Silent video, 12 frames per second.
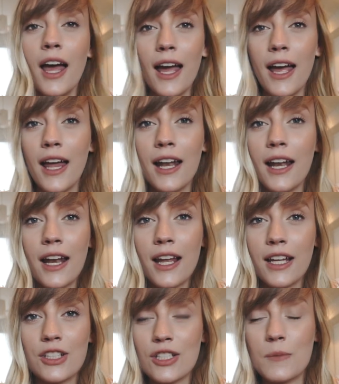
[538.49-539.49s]
and
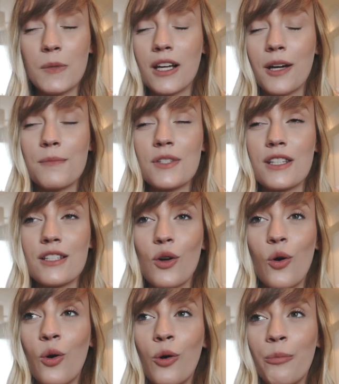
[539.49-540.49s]
it just becomes this
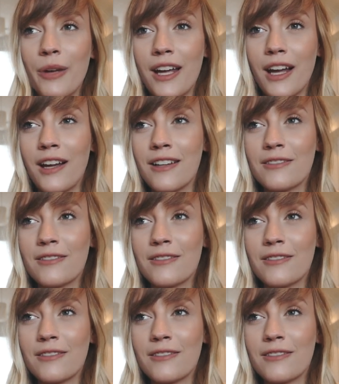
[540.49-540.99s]
whole big